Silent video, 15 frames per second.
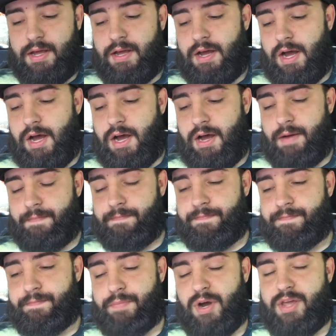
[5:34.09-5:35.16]

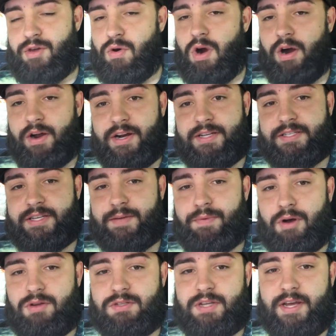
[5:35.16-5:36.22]
But you are going to see
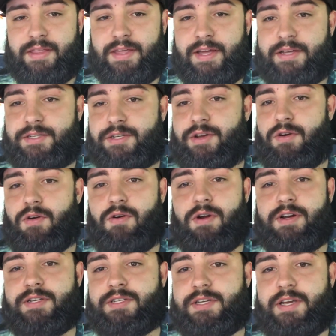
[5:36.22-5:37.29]
posts like this. You're
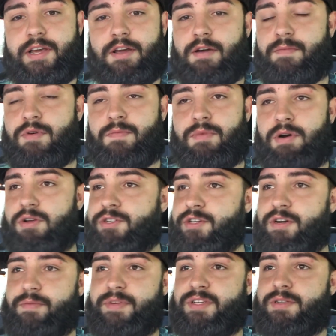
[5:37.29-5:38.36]
going to see EcoBoom posts.
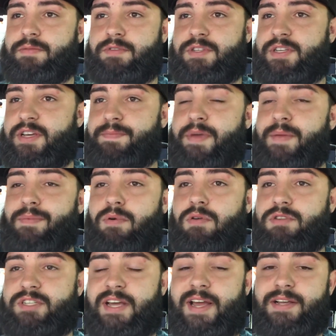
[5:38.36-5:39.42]
You're going to see people
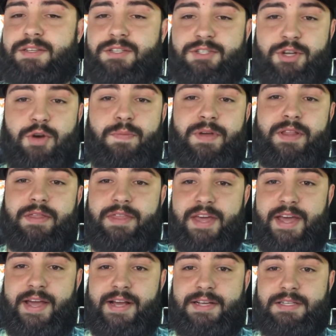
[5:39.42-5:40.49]
saying stupid
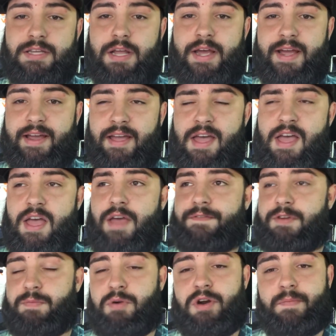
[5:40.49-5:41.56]
things like, if
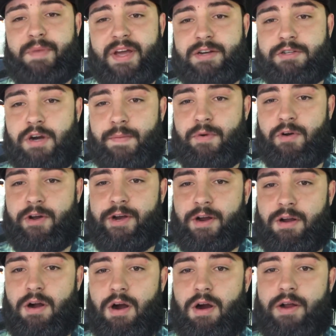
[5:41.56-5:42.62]
you put a big turbo on your
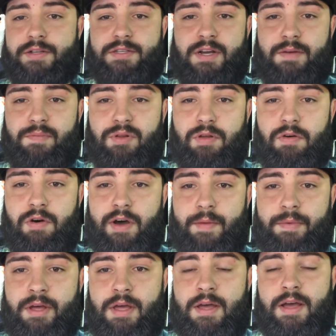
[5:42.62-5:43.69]
car, it's going to blow up.
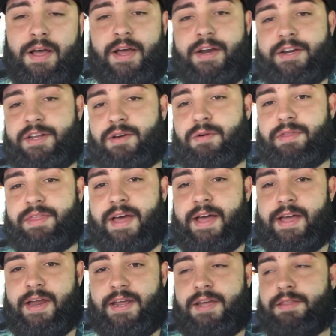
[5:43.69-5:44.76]
I had to deal with
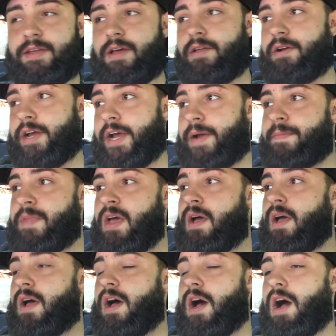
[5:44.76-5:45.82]
that idiot the other day.
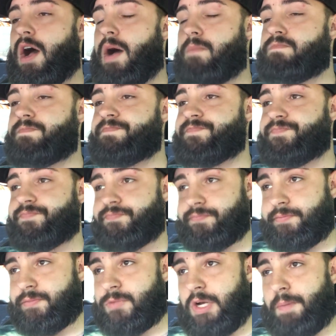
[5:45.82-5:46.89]

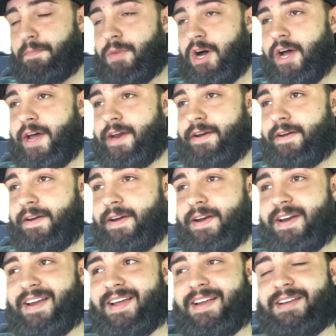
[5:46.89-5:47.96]
But
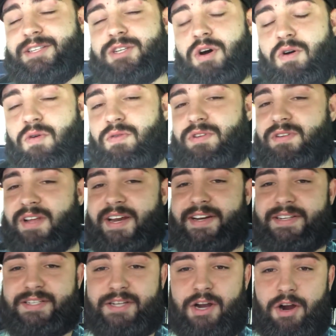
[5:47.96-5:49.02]
don't let it
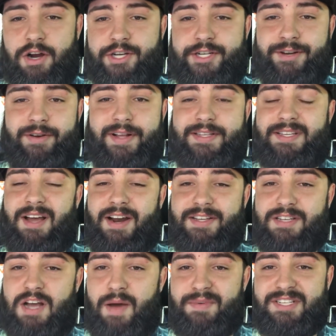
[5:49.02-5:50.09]
discourage you. It's not as
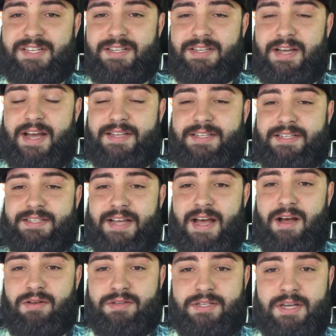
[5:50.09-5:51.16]
common as it
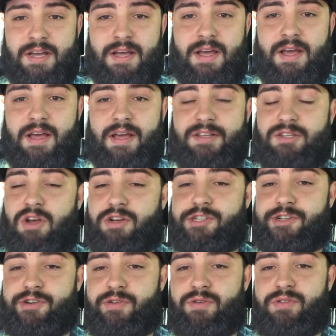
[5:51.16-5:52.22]
sounds. As long as you
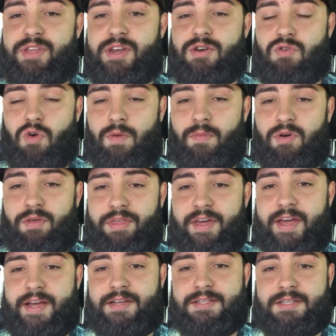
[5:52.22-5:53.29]
do the normal
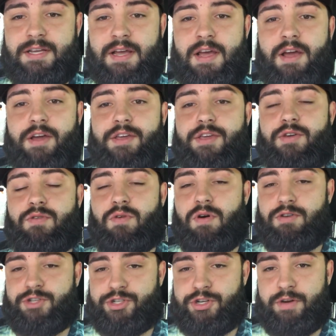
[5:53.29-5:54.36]
things, you
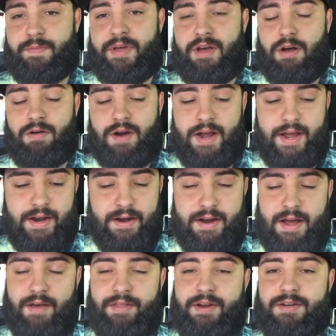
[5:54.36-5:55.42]
should be all right.
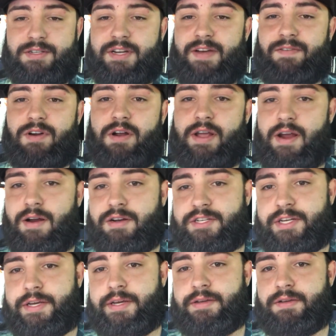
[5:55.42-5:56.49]
Now, there's never a
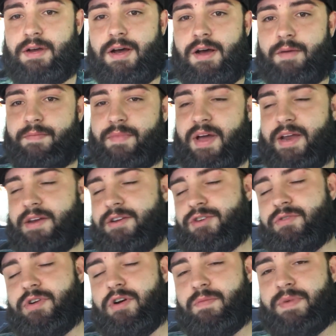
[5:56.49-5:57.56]
guarantee. I
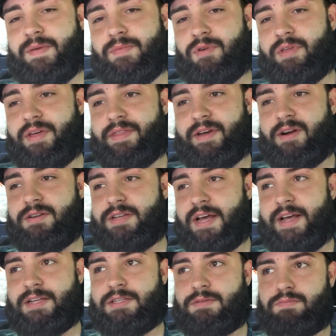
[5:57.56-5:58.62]
do know people that theirs
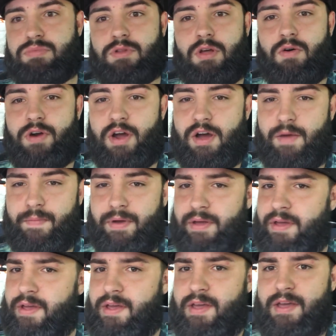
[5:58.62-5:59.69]
has blown up
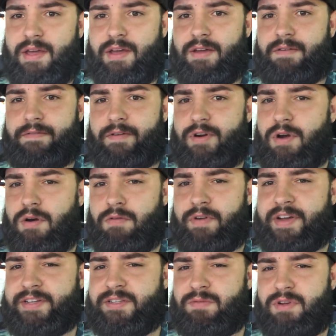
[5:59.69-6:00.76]
for no
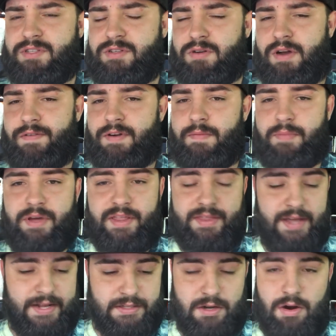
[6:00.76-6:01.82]
reason whatsoever, but
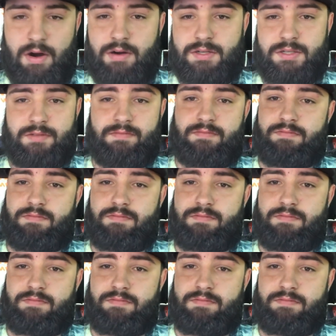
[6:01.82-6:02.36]
that's cars.